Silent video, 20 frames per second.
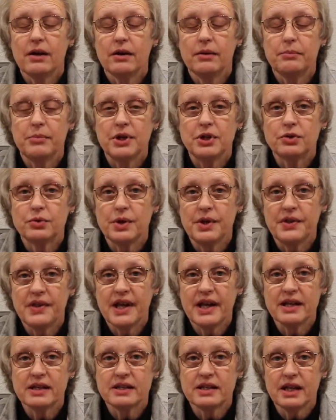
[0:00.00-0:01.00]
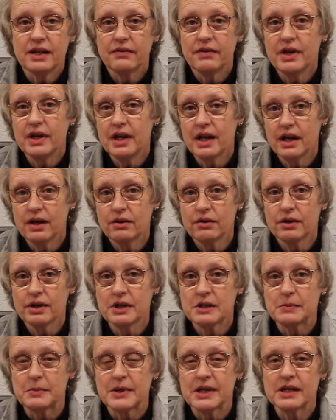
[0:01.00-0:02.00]
between Thanksgiving and
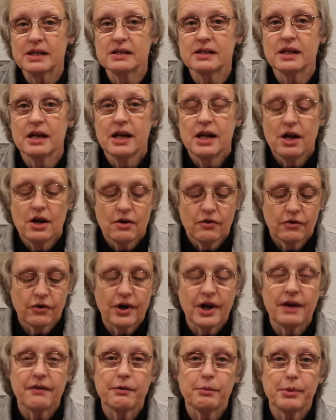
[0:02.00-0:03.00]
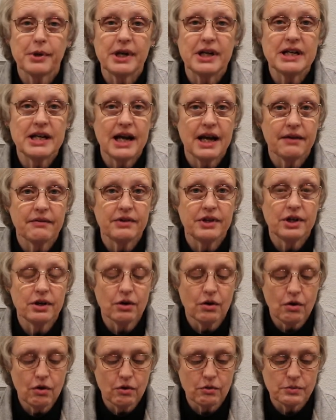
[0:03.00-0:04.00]
Christmas for everybody to have in their
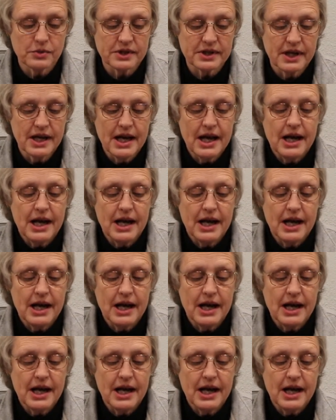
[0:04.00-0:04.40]
homes.